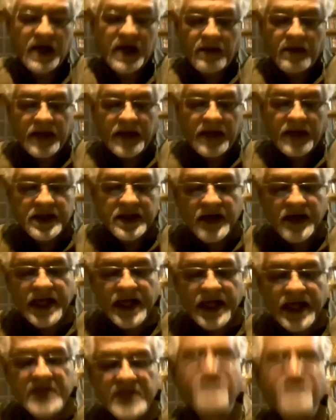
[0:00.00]
by the
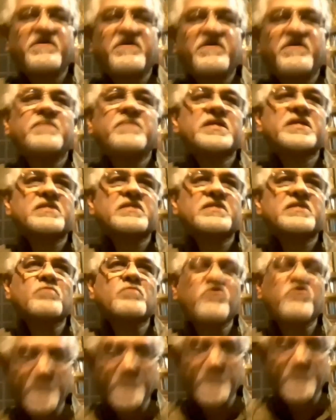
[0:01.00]
rise of feminist
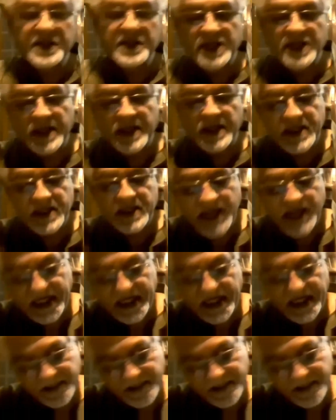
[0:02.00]
movements in the state.